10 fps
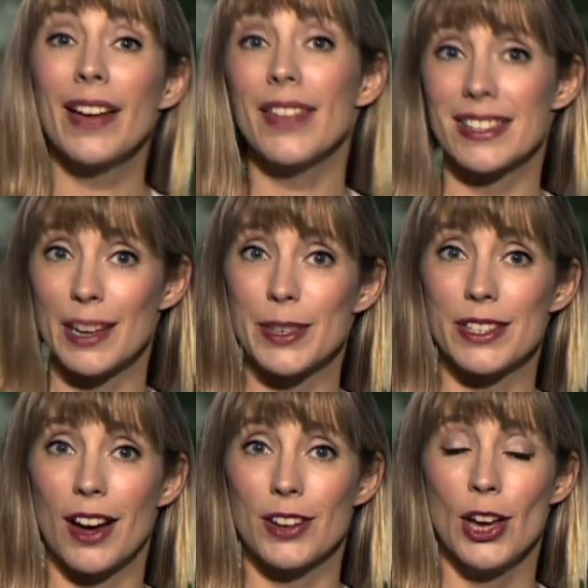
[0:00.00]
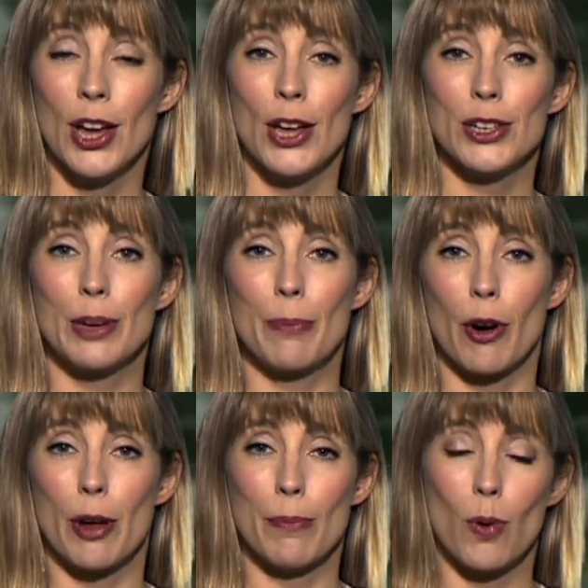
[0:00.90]
And that's how we start
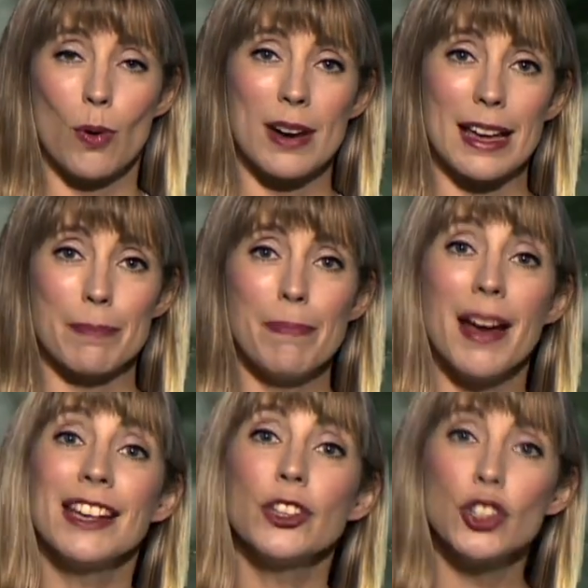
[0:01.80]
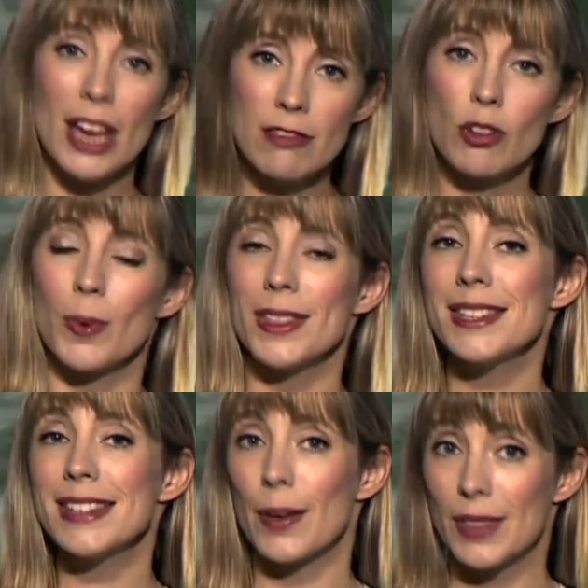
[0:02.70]
tomorrow morning. But in general, with
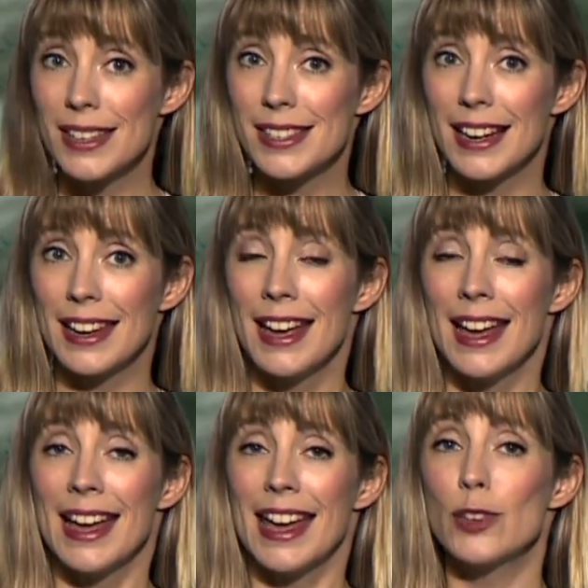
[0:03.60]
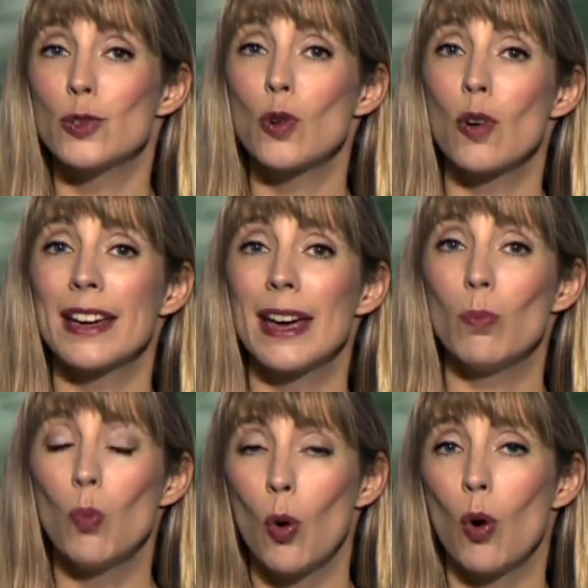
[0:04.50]
this southeasterly, it's drawing
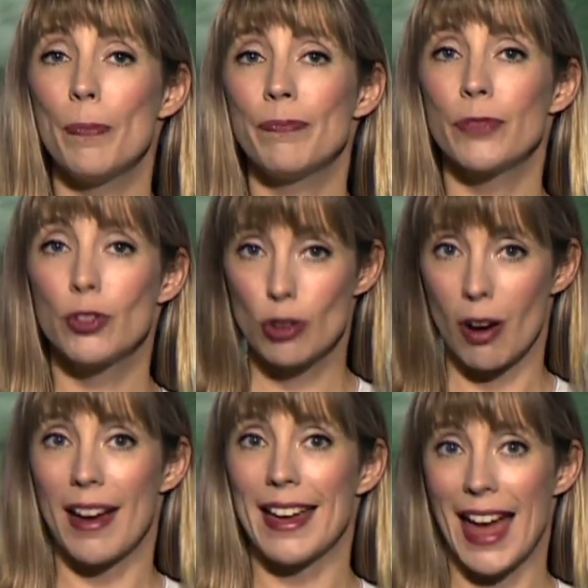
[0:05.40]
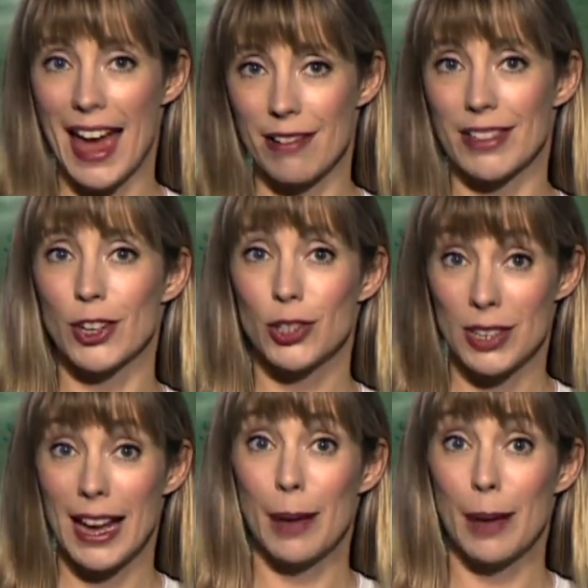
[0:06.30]
in warm, dry air. And that should